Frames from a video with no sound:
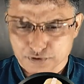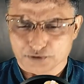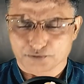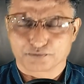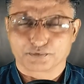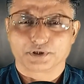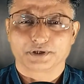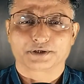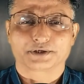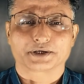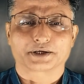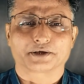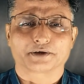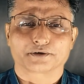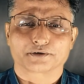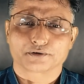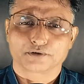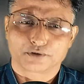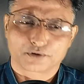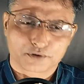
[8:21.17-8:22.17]
and we are
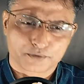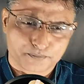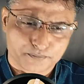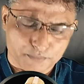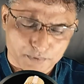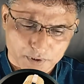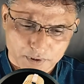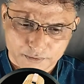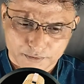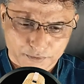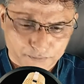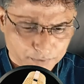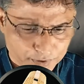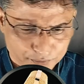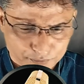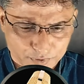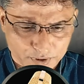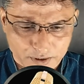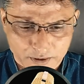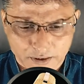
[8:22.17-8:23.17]
taking a lot of,
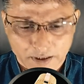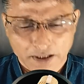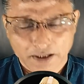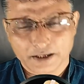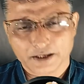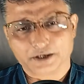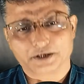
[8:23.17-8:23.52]
even we are